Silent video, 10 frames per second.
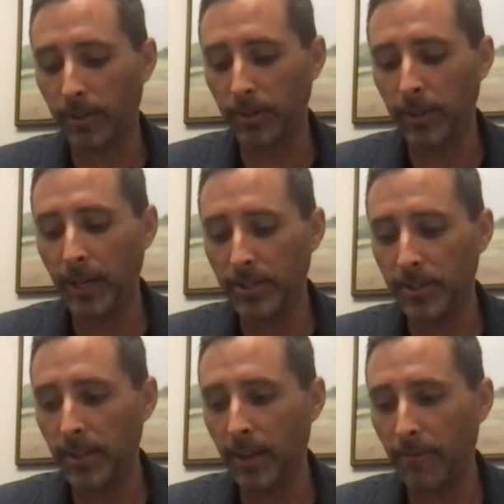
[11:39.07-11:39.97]
And you guys
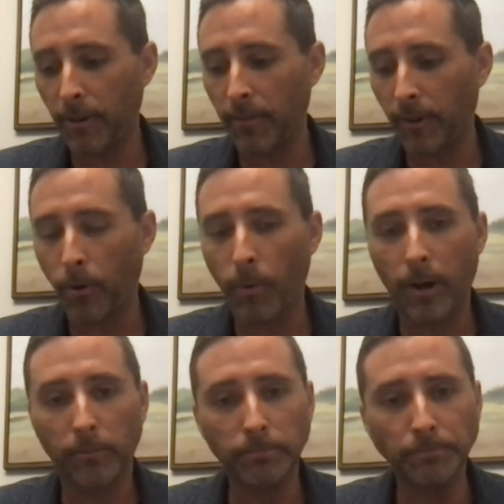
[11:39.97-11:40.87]
do that very, very
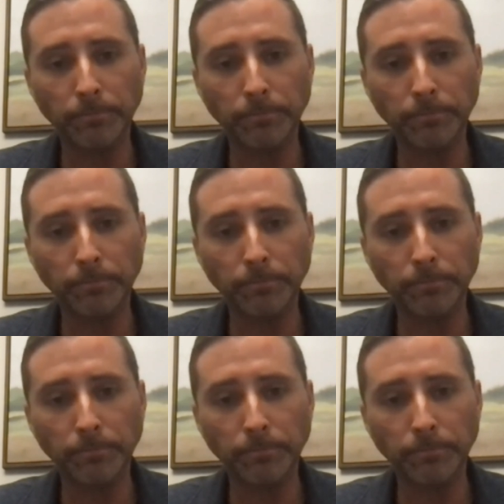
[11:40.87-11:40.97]
well.